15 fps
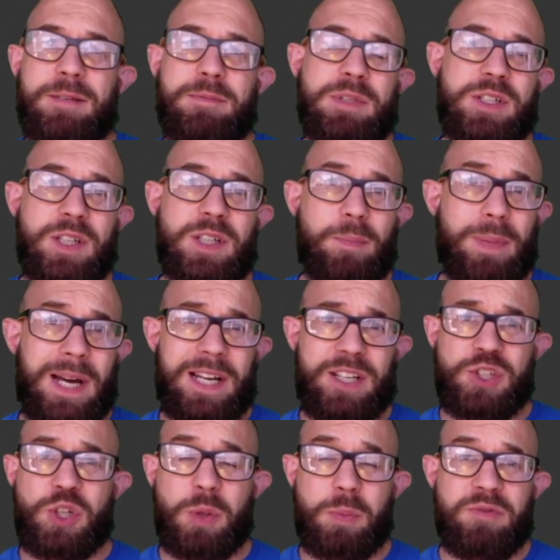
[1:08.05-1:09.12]
He's doing a bad
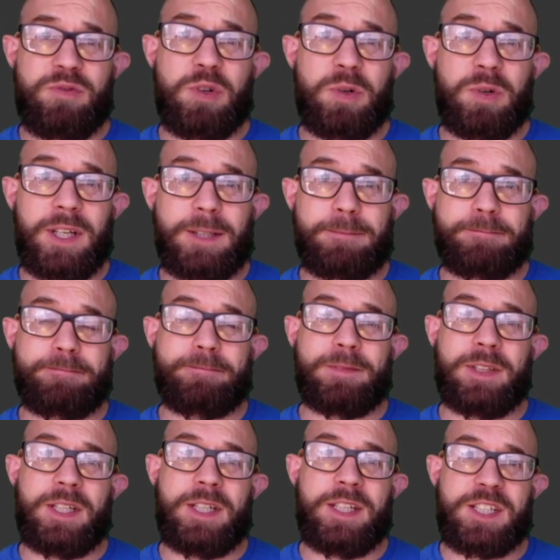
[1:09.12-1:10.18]
job of ruling.
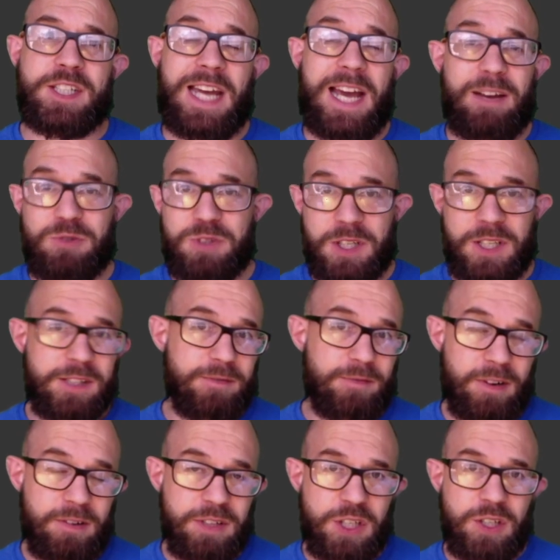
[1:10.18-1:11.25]
His counsel isn't
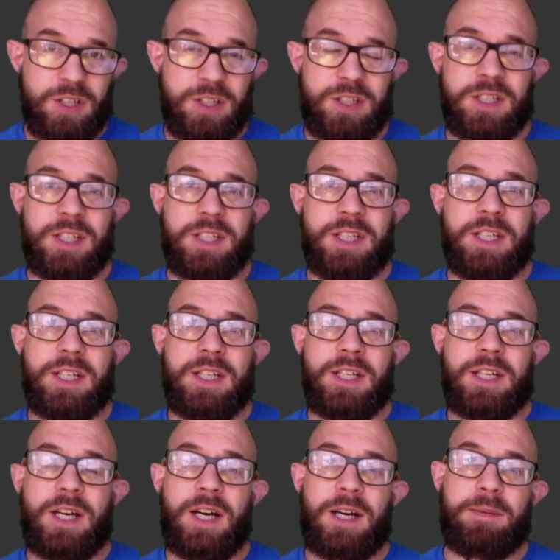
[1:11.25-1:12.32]
very good,
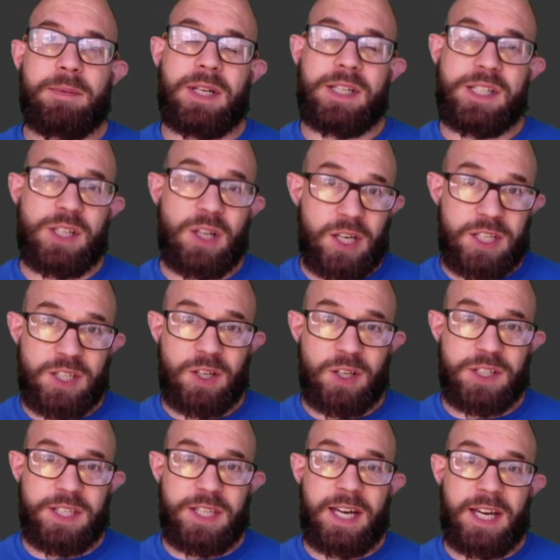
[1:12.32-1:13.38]
and he's
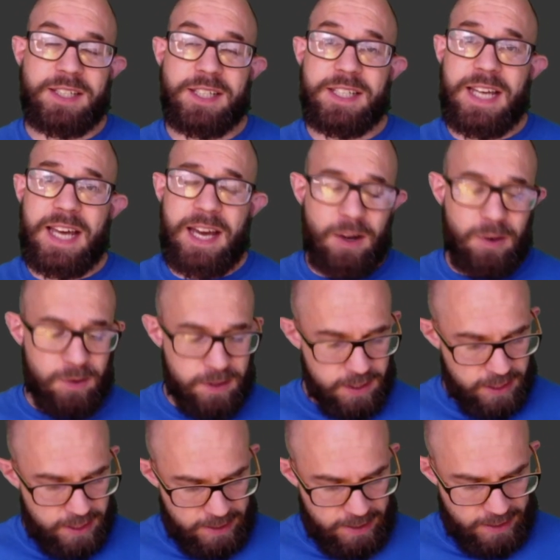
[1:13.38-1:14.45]
answered that. And now,
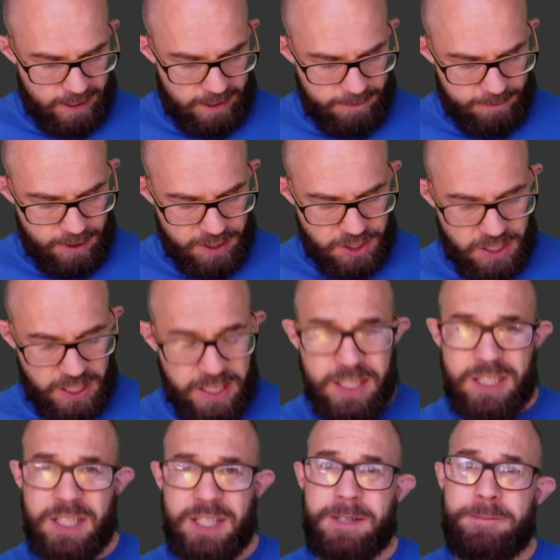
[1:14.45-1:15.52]
verse
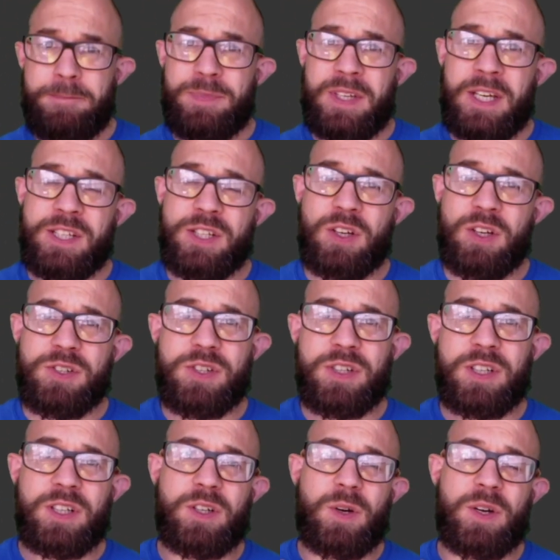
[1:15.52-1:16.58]
8, he's
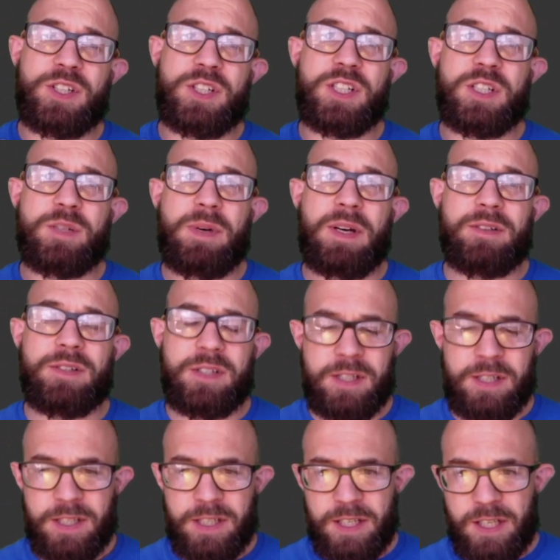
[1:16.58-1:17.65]
answering questions about
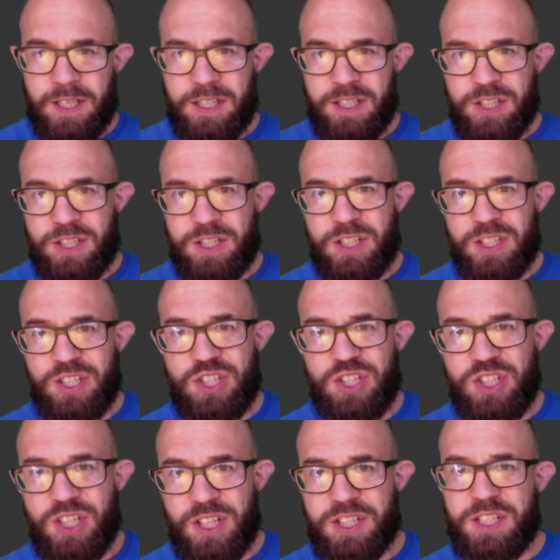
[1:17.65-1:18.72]
his
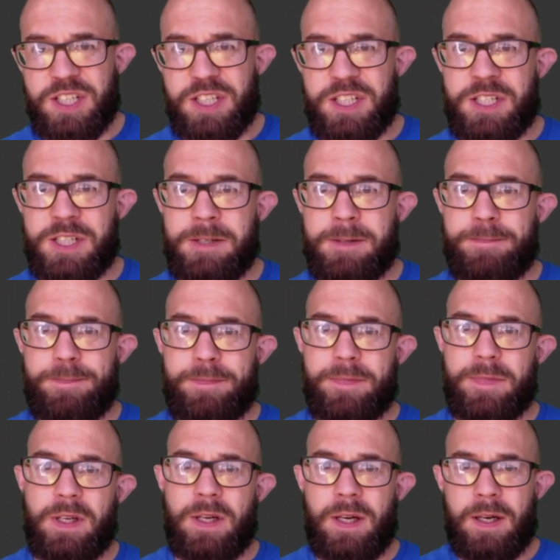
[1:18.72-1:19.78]
justice,
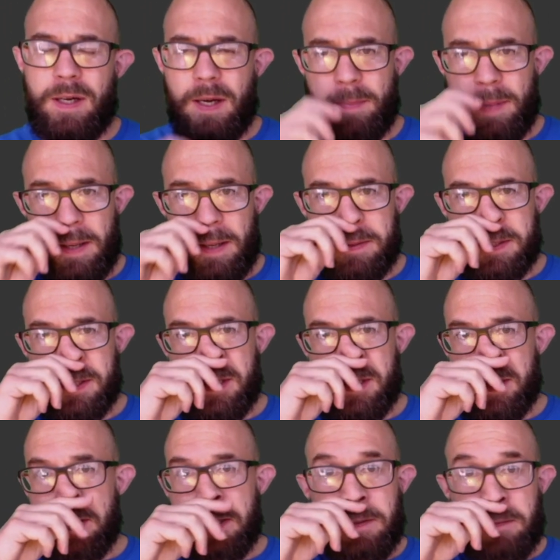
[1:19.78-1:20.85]
about
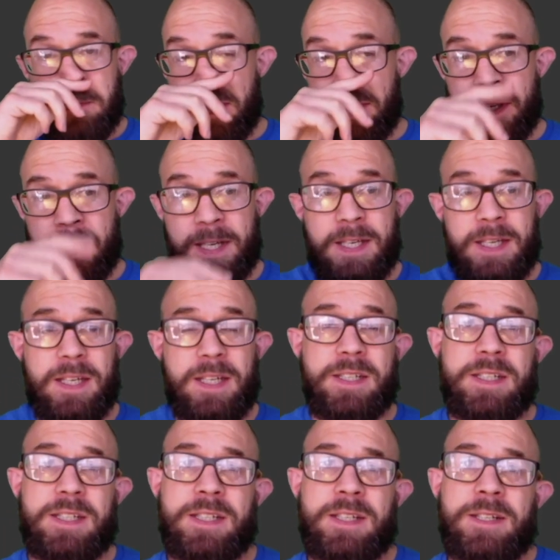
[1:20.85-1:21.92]
whether he
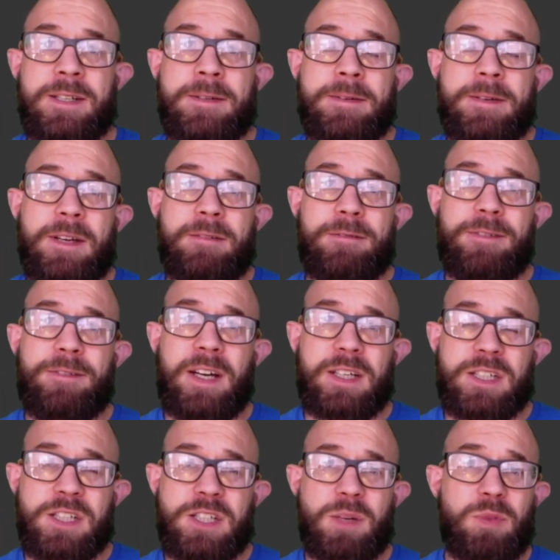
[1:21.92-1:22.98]
is in fact
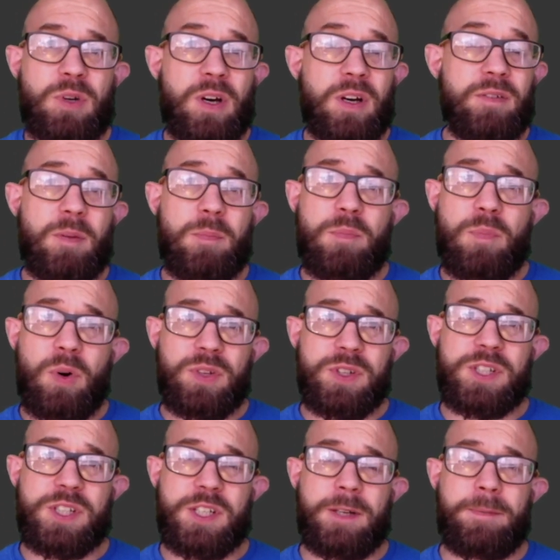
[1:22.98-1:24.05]
some kind of a
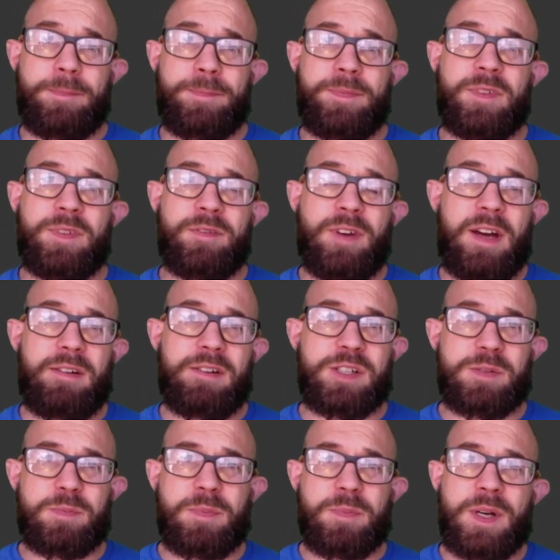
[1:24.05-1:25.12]
monster. In
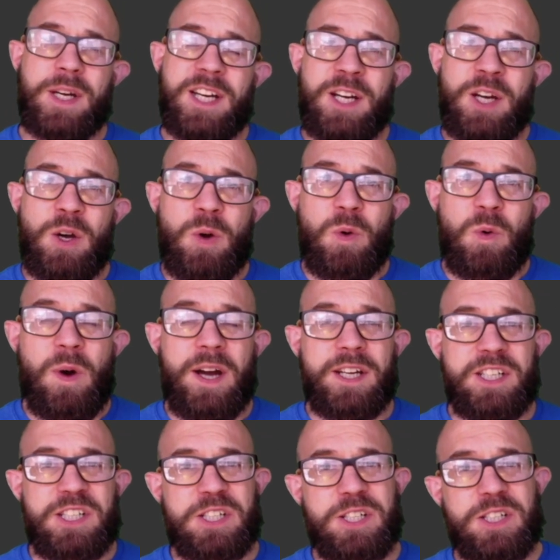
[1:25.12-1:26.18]
various
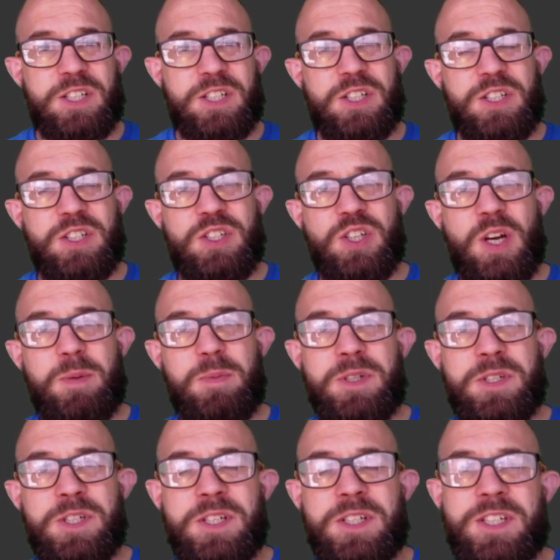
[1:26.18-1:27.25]
ways Job
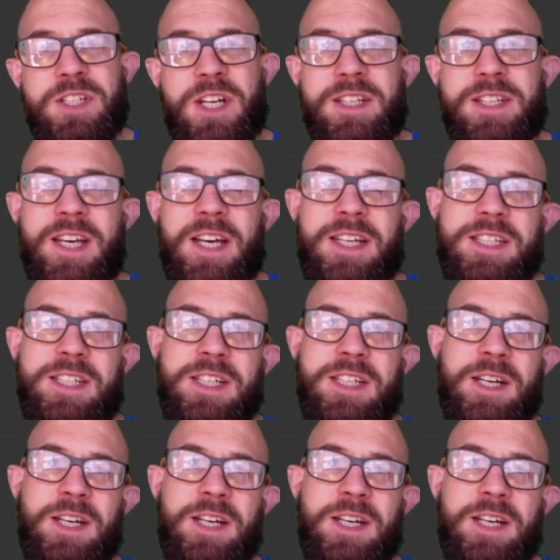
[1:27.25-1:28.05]
has said that.